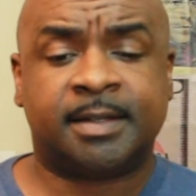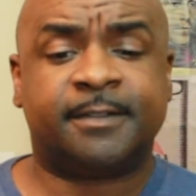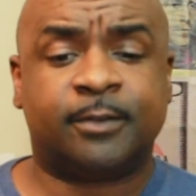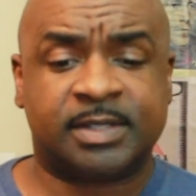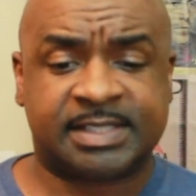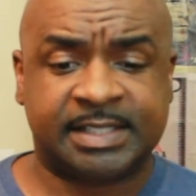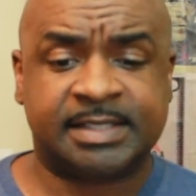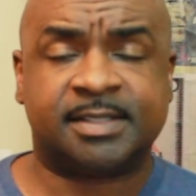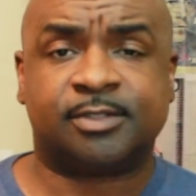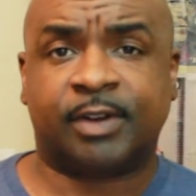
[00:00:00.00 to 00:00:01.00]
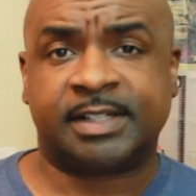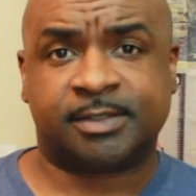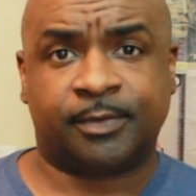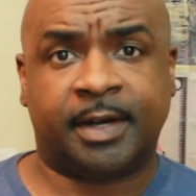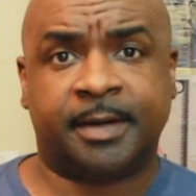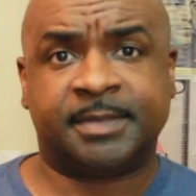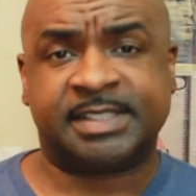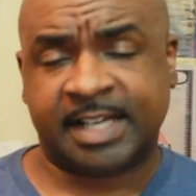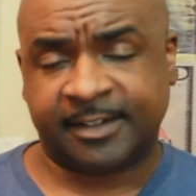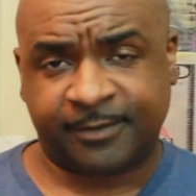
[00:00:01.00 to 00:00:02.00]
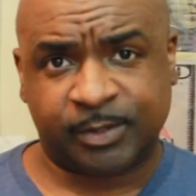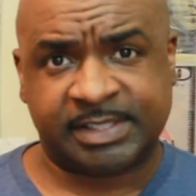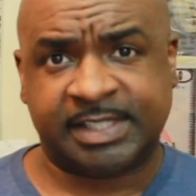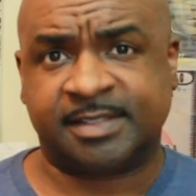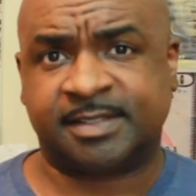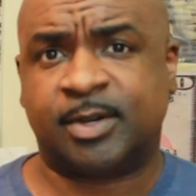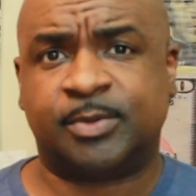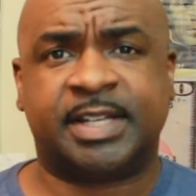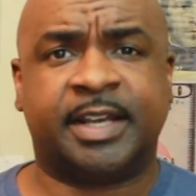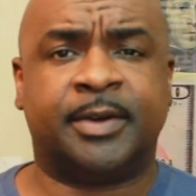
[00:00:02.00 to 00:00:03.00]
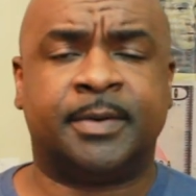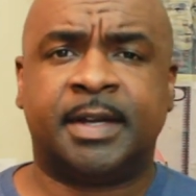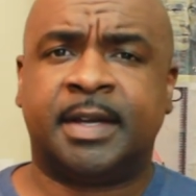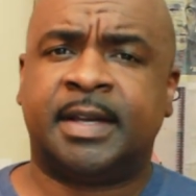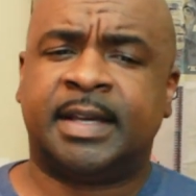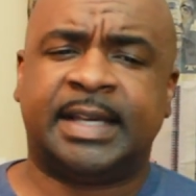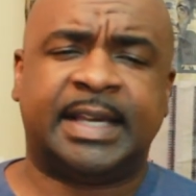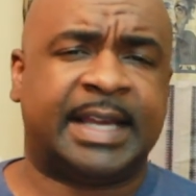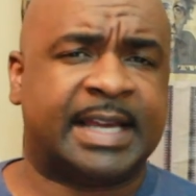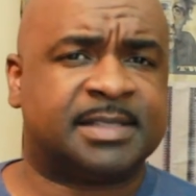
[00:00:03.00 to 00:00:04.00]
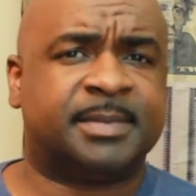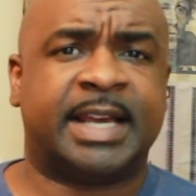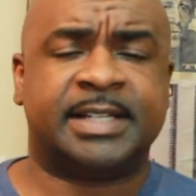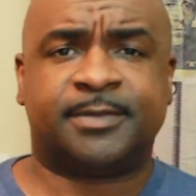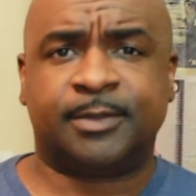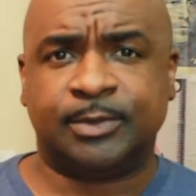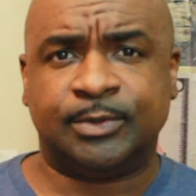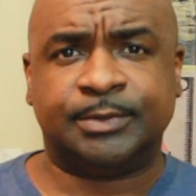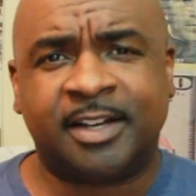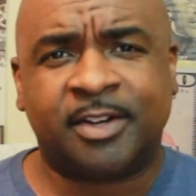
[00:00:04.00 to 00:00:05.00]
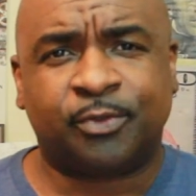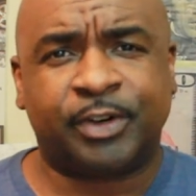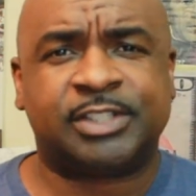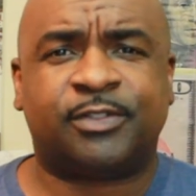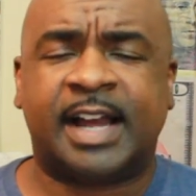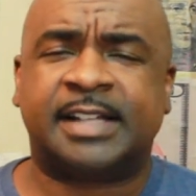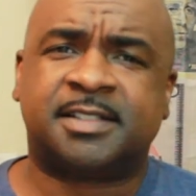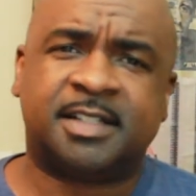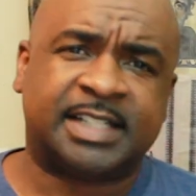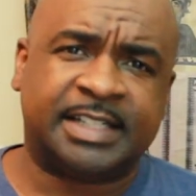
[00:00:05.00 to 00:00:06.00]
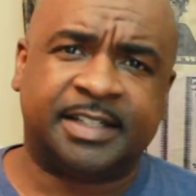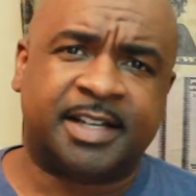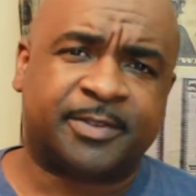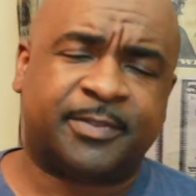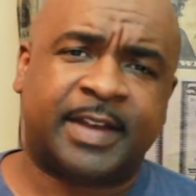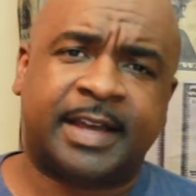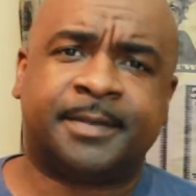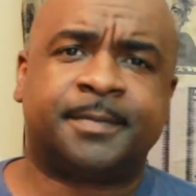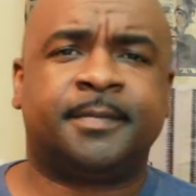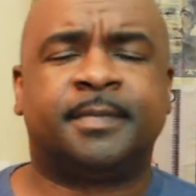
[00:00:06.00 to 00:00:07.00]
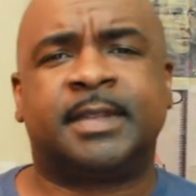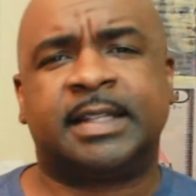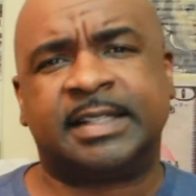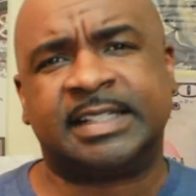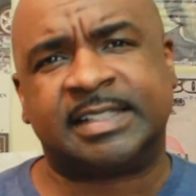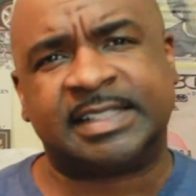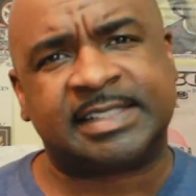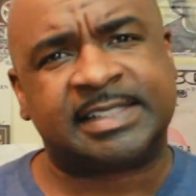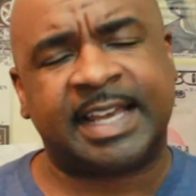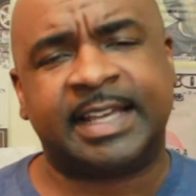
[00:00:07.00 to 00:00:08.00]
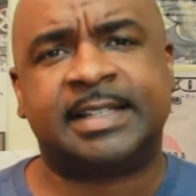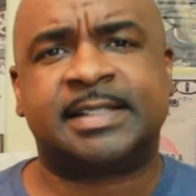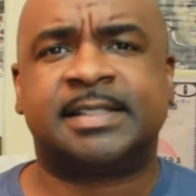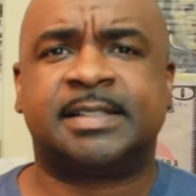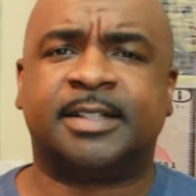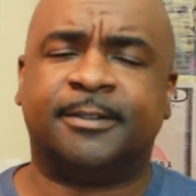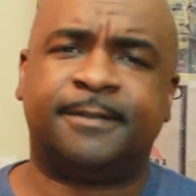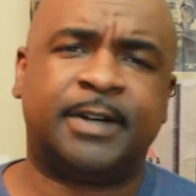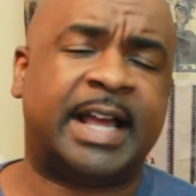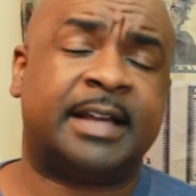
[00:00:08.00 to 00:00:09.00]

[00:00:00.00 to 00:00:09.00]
The Four Seasons restaurant inside the Four Seasons hotel, it got some nice food. French fries cooked in the duck fat, the steaks, the